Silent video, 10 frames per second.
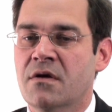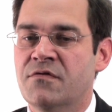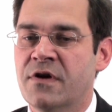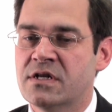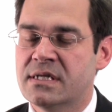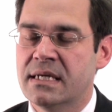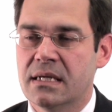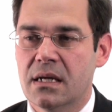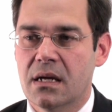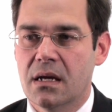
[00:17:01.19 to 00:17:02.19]

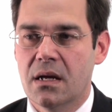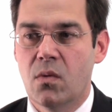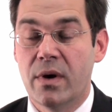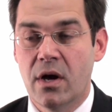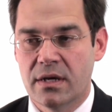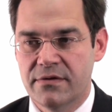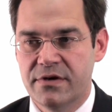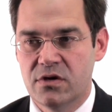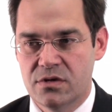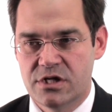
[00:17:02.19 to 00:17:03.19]
Firstly, we are
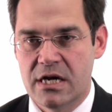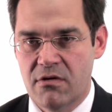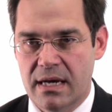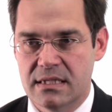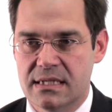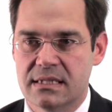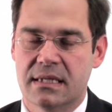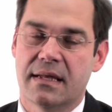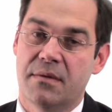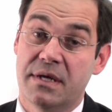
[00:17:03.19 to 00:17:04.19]
giving you a general
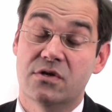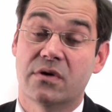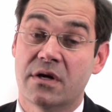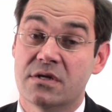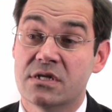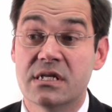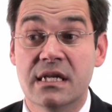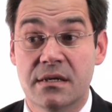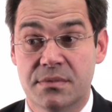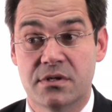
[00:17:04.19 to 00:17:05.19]
anaesthetic. That means you're going to
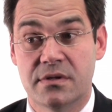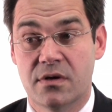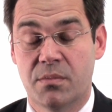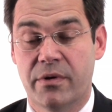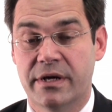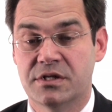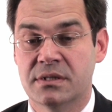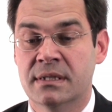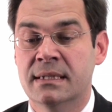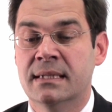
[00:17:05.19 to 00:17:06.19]
sleep during the
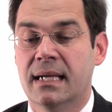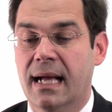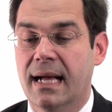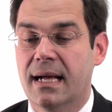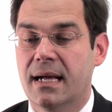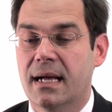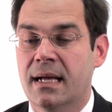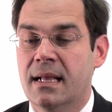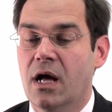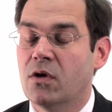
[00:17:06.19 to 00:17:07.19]
operation.
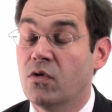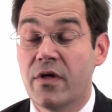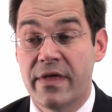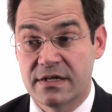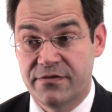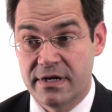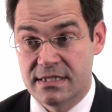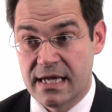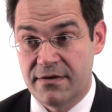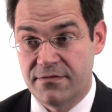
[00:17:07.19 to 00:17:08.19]
And although that's very
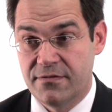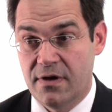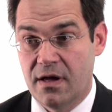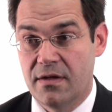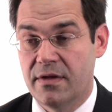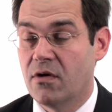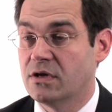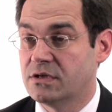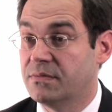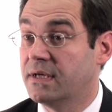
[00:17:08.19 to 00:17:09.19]
safe, there are
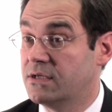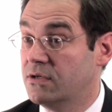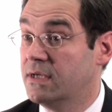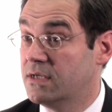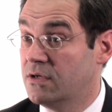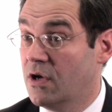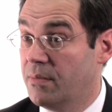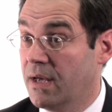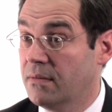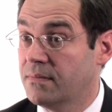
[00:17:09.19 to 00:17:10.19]
some things that you need to know
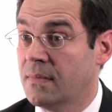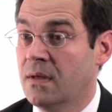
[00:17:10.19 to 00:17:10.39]
about.